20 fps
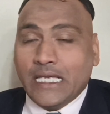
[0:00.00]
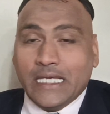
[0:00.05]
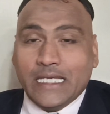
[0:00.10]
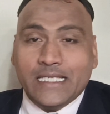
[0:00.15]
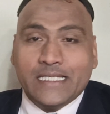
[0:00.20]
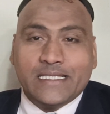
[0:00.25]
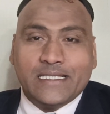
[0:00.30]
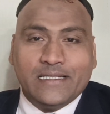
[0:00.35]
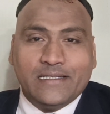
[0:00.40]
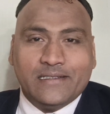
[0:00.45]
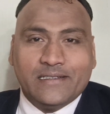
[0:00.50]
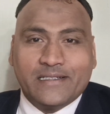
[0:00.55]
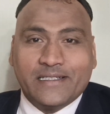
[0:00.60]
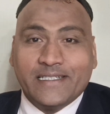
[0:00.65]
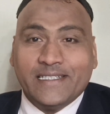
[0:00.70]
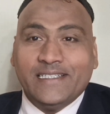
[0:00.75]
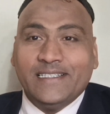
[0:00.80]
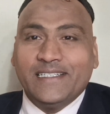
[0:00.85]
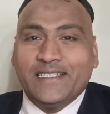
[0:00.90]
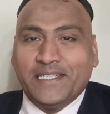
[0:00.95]
he is the
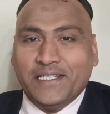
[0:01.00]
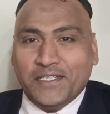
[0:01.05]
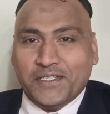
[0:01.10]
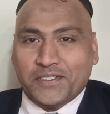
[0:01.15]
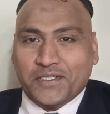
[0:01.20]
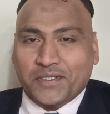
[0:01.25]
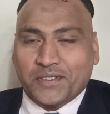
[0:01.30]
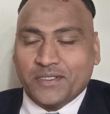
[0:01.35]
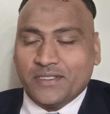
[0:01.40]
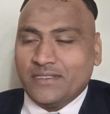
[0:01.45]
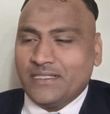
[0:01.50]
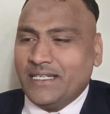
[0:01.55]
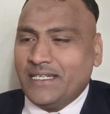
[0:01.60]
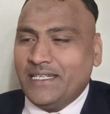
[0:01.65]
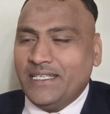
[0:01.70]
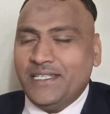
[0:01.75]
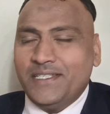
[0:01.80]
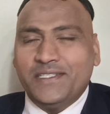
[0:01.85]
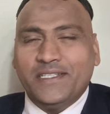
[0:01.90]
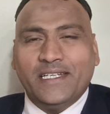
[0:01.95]
real teacher. The
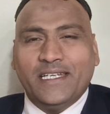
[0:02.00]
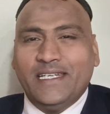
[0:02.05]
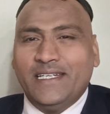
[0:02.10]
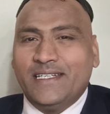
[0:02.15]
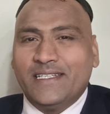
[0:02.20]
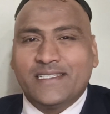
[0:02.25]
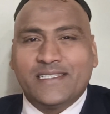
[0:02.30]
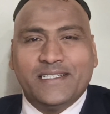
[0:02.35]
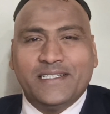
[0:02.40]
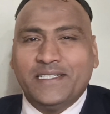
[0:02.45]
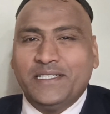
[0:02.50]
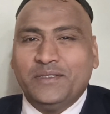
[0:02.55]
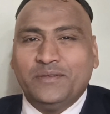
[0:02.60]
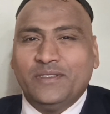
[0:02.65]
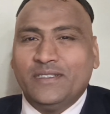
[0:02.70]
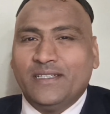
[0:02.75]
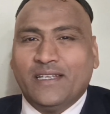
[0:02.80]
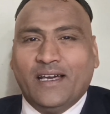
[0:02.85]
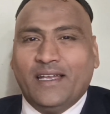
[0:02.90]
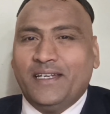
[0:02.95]
teacher, he doesn't
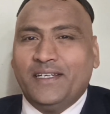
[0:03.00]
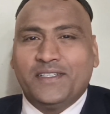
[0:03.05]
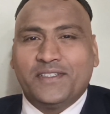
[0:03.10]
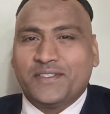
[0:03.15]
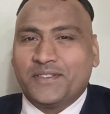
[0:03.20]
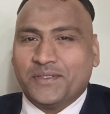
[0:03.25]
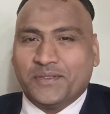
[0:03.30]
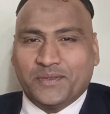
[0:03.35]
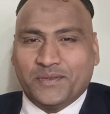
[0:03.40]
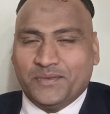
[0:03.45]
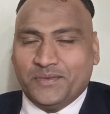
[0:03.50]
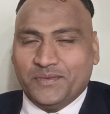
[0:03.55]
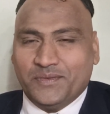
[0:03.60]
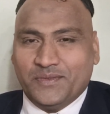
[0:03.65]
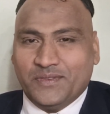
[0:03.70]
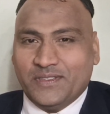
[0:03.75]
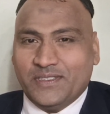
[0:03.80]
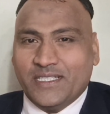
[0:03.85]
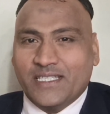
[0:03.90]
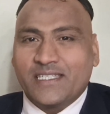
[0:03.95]
give the knowledge to you,
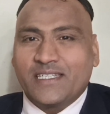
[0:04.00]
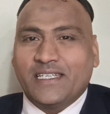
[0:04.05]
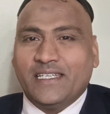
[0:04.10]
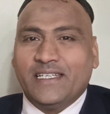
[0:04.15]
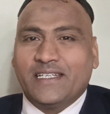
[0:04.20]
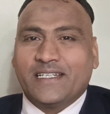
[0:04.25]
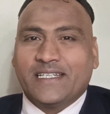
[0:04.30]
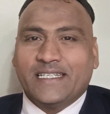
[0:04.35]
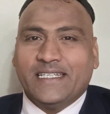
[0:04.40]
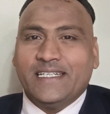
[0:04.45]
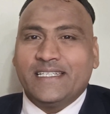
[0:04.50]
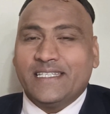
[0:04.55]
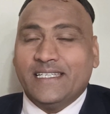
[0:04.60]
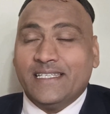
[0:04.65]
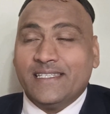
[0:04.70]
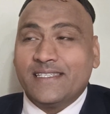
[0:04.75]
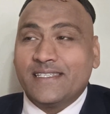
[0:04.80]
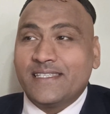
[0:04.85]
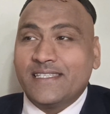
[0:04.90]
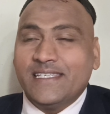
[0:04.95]
just he creates
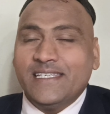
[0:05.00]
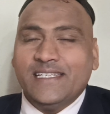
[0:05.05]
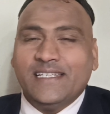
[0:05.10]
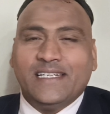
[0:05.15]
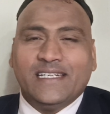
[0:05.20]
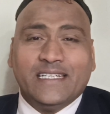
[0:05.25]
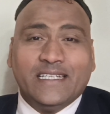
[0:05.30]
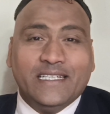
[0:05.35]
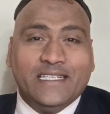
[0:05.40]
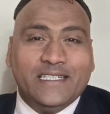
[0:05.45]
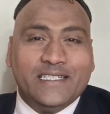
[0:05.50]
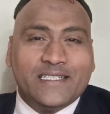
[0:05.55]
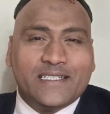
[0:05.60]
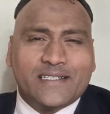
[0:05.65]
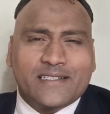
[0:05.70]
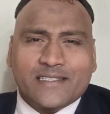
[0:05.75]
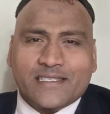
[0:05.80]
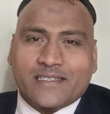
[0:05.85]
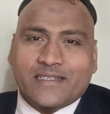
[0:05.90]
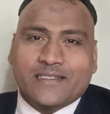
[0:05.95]
a zeal and
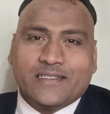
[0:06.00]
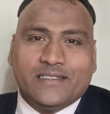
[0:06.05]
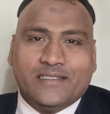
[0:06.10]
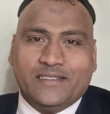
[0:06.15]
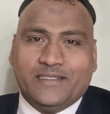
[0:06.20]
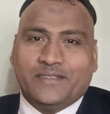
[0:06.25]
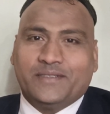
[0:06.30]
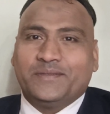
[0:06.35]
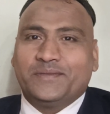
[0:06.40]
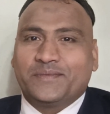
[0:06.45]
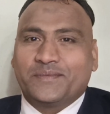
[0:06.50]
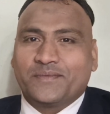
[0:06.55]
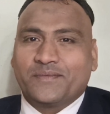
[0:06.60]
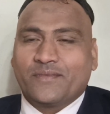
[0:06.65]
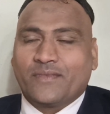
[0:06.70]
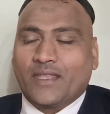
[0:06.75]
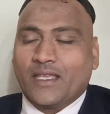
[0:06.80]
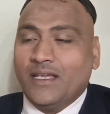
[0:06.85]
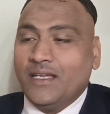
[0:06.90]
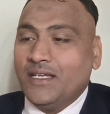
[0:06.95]
interest in you.
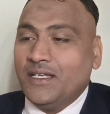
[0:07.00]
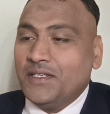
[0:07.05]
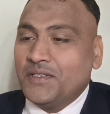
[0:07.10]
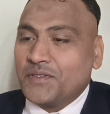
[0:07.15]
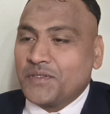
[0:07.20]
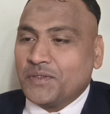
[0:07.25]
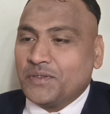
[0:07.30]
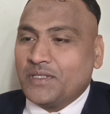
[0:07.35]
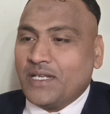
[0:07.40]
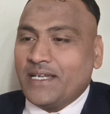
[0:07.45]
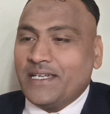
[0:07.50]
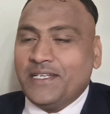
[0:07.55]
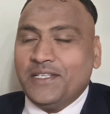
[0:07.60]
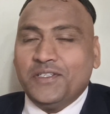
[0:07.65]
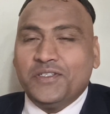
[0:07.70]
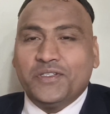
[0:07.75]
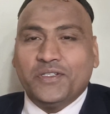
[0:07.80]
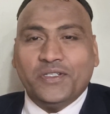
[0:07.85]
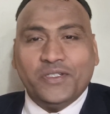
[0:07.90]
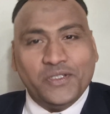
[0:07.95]
So that
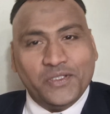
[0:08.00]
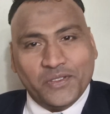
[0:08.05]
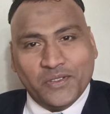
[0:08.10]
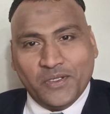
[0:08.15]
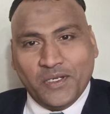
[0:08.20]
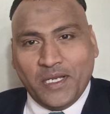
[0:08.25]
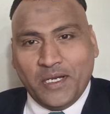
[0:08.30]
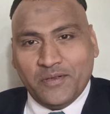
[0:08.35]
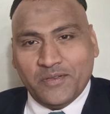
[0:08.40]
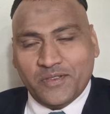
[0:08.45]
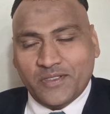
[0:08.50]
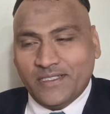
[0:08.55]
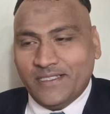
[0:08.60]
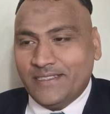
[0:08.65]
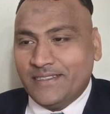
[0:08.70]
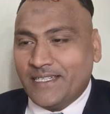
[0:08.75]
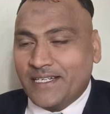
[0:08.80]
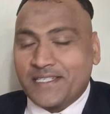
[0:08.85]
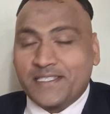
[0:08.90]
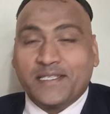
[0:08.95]
teacher you love,
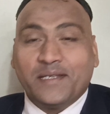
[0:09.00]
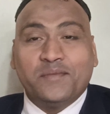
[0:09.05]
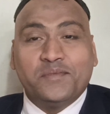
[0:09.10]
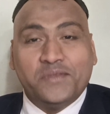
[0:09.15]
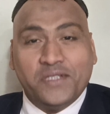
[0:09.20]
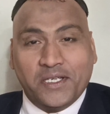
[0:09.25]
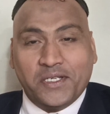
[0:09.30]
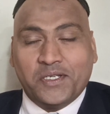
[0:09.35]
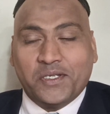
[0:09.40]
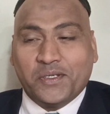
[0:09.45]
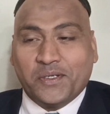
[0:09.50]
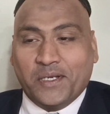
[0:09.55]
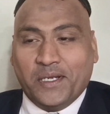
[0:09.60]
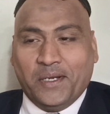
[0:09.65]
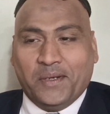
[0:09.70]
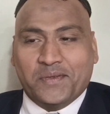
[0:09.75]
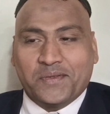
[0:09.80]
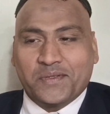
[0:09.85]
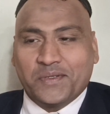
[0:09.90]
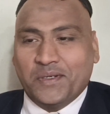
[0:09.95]
that subject you
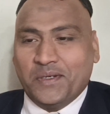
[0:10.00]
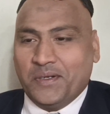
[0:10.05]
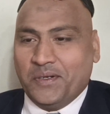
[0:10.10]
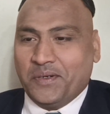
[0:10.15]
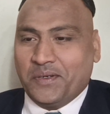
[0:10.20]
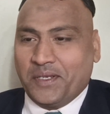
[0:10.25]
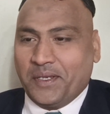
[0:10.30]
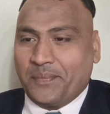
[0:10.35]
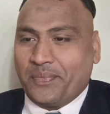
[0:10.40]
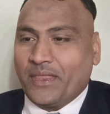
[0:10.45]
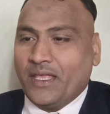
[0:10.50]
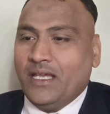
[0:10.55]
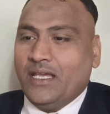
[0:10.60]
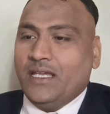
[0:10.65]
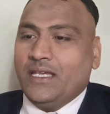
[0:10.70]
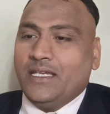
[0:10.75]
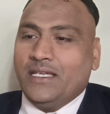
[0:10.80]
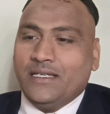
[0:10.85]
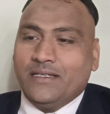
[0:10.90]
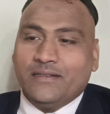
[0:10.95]
love. Okay,
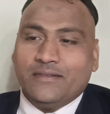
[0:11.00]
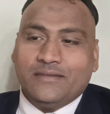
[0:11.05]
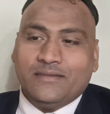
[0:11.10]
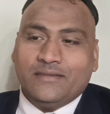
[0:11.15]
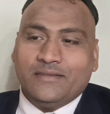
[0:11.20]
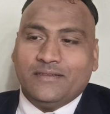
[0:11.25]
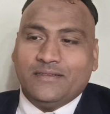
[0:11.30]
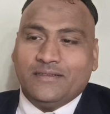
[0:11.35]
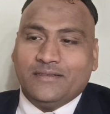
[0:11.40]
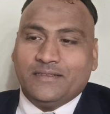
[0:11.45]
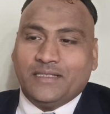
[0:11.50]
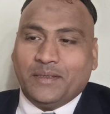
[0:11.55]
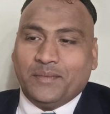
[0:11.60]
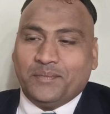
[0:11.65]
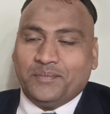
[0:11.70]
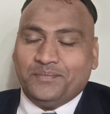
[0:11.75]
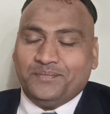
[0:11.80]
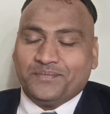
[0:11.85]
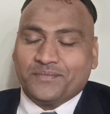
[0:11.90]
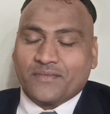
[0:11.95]
here the